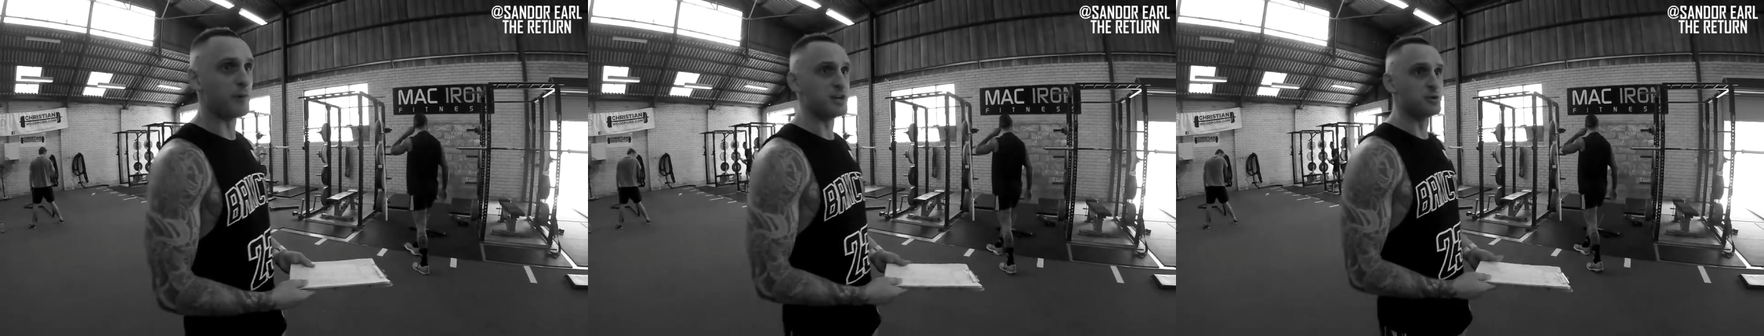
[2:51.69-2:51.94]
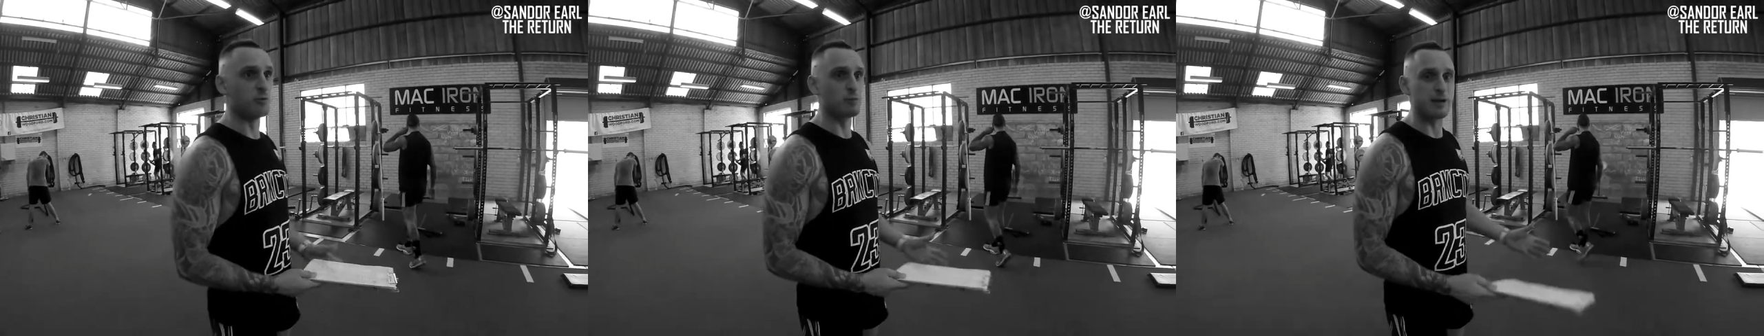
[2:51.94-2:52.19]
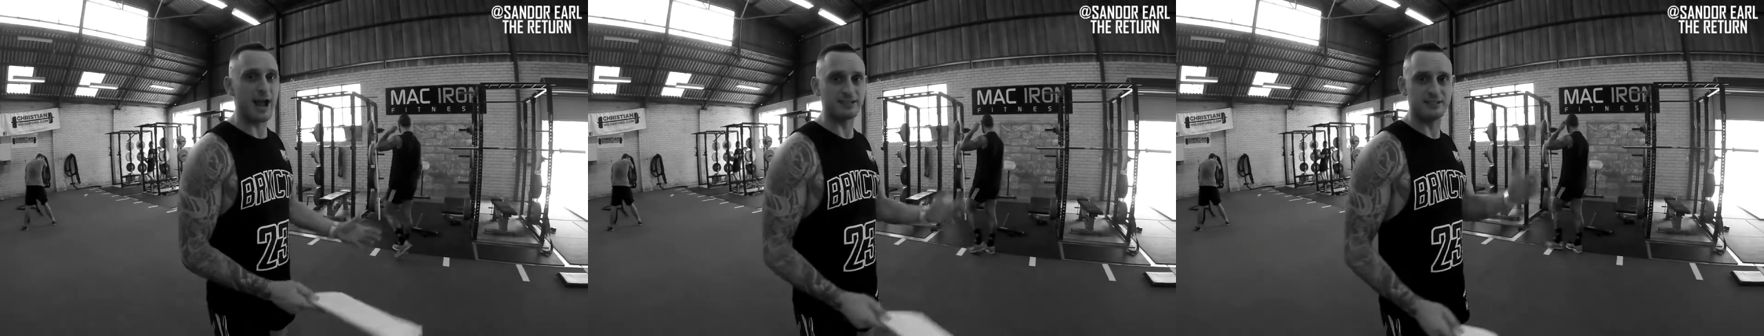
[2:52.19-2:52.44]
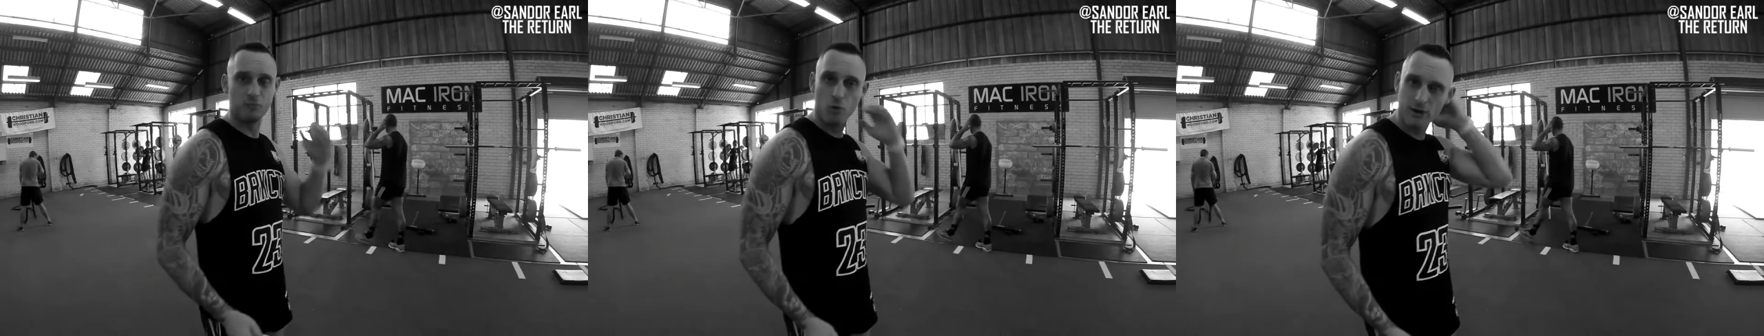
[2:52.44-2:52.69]
when you're doing
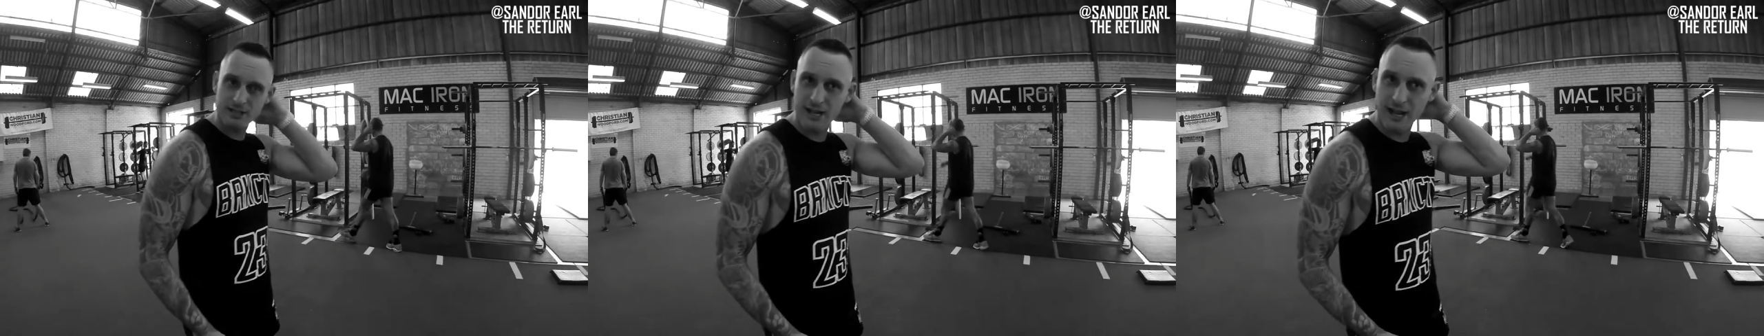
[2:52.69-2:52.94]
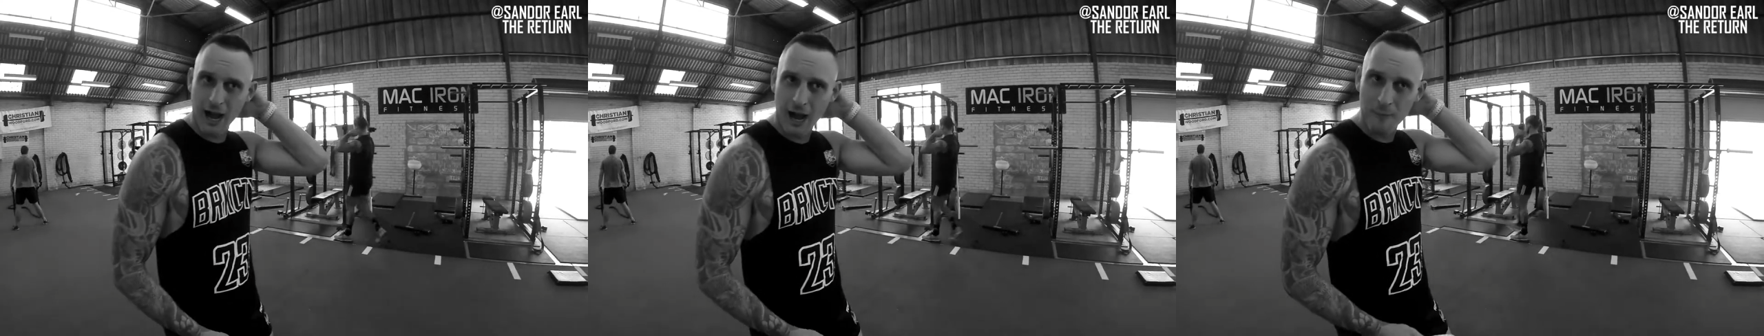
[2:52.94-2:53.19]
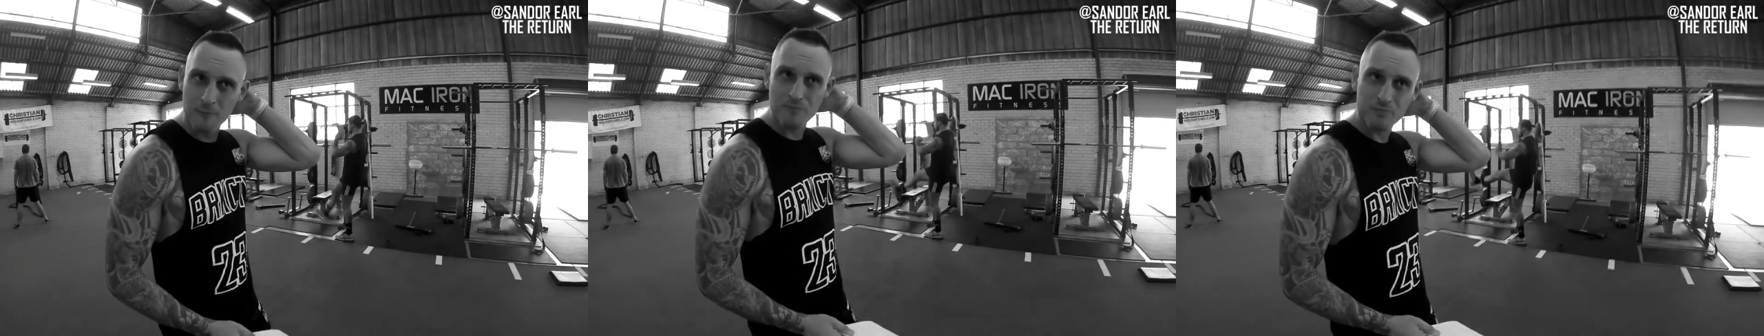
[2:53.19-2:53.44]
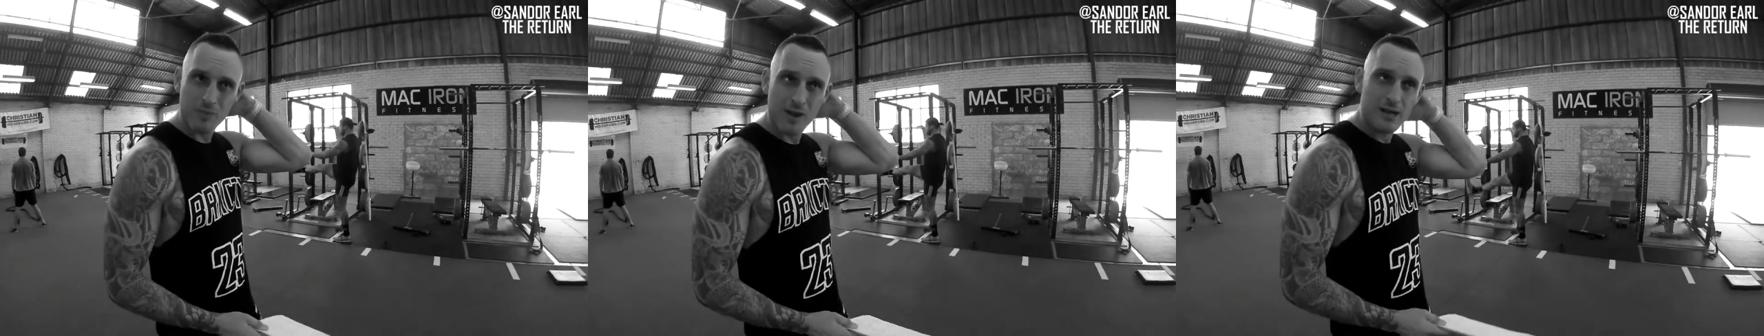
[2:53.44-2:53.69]
reactive work now
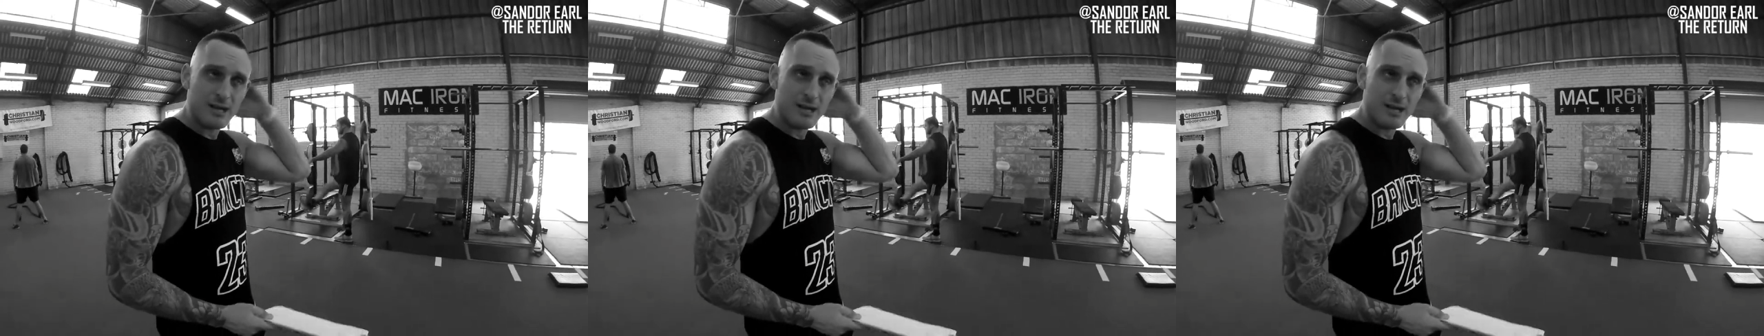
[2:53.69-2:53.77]
um,